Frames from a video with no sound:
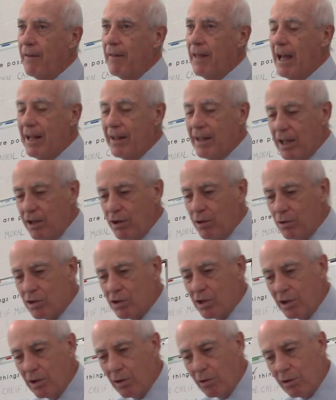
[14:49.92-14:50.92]
And they use
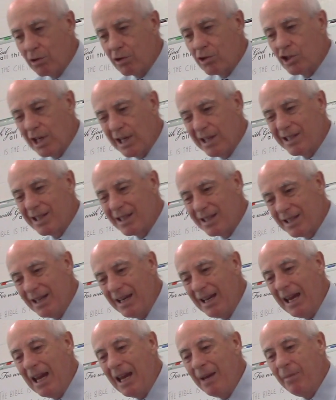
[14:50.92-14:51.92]
the Lord Jesus'
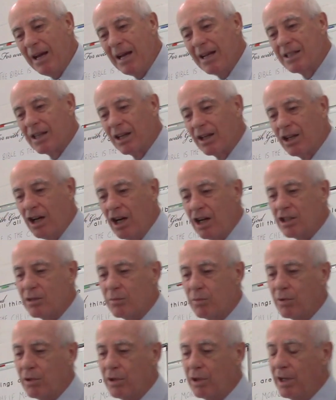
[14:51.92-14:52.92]
name as a cuss
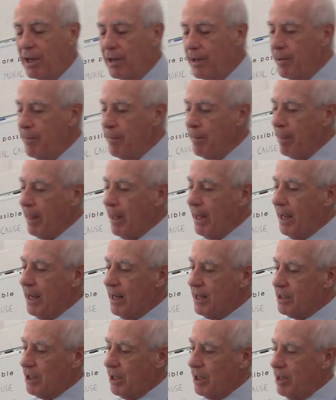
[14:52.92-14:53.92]
word,
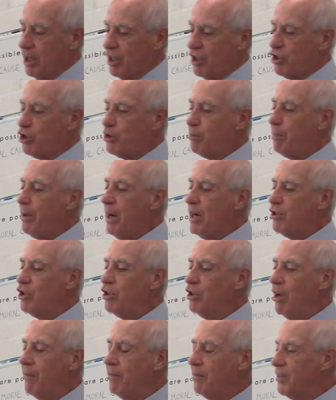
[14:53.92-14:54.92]
as an
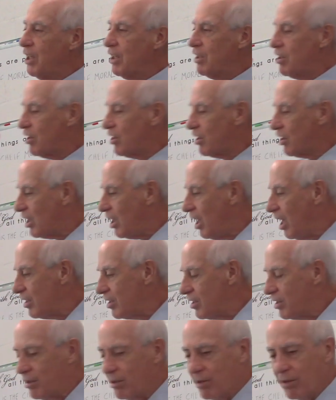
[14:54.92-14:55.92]
expression of
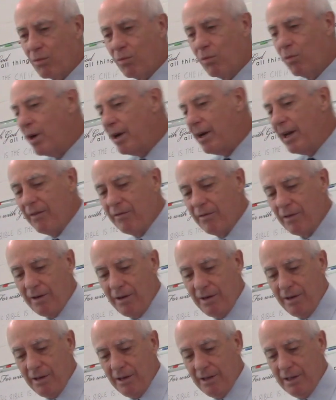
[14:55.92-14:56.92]
disgust or whatever.
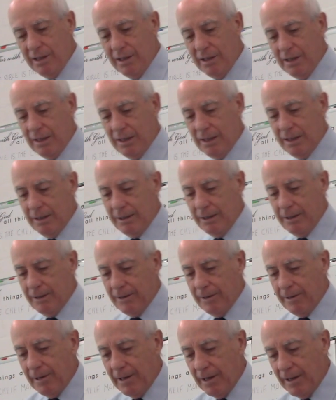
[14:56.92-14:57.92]

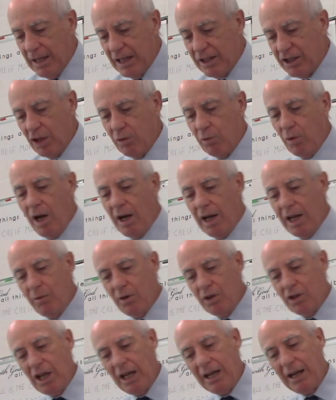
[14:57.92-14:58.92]
They said, while he
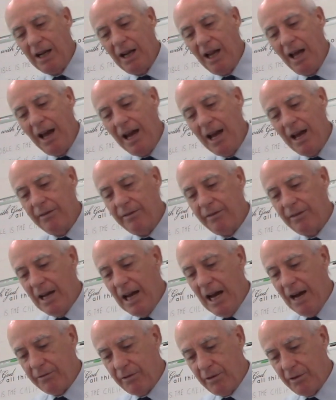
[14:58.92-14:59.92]
was yet alive, after